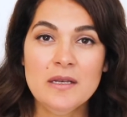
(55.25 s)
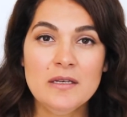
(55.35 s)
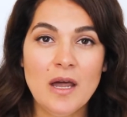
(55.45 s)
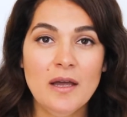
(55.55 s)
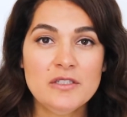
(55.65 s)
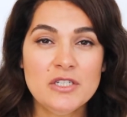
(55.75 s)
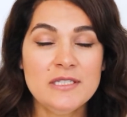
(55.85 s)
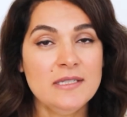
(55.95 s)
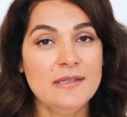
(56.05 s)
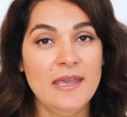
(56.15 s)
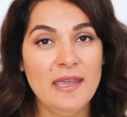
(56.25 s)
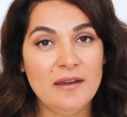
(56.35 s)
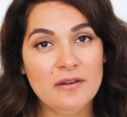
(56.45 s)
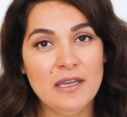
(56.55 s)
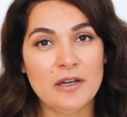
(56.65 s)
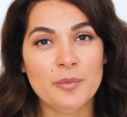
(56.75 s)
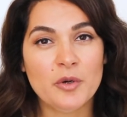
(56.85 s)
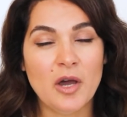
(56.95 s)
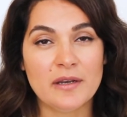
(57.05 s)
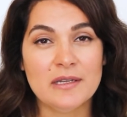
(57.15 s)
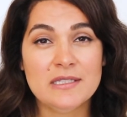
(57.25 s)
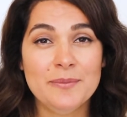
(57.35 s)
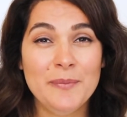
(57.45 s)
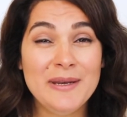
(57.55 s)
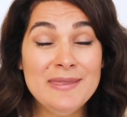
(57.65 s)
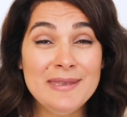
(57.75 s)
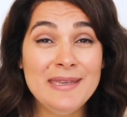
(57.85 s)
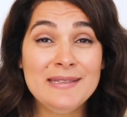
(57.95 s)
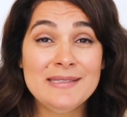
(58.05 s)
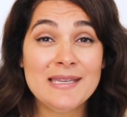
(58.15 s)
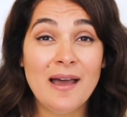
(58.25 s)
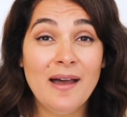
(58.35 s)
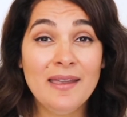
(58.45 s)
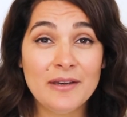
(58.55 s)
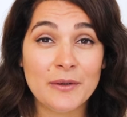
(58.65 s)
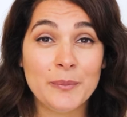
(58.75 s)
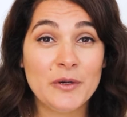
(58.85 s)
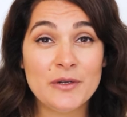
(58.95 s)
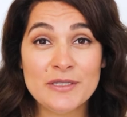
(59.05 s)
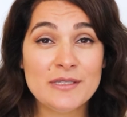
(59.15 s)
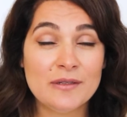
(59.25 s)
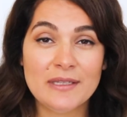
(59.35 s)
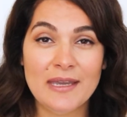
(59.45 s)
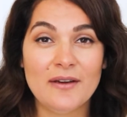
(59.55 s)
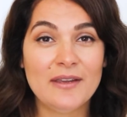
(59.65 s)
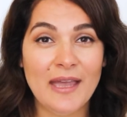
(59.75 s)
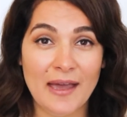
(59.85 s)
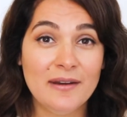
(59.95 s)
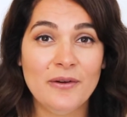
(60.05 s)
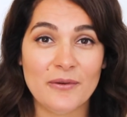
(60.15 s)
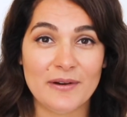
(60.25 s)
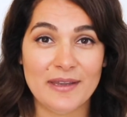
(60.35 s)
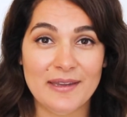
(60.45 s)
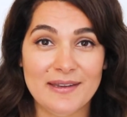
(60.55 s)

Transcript: not just in hair care products, but in the entire personal care category.